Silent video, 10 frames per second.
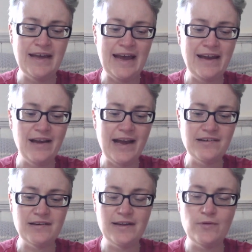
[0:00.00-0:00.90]
and I
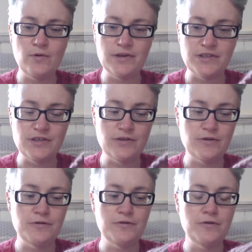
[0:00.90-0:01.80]
actually want
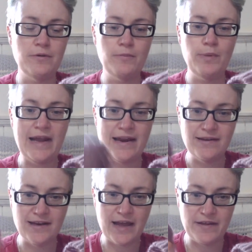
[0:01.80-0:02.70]
to blend
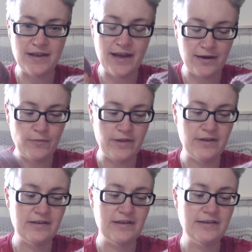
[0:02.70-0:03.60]
another yarn with
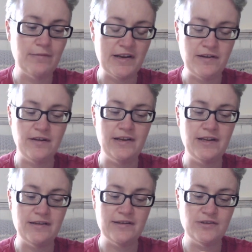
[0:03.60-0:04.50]
it. So I'm actually going to
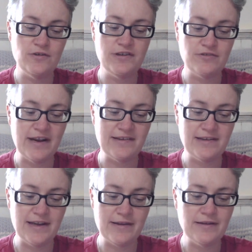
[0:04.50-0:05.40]
knit 2 strands
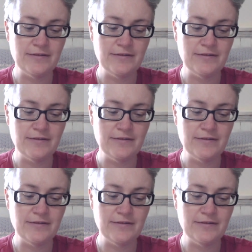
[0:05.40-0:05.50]
together.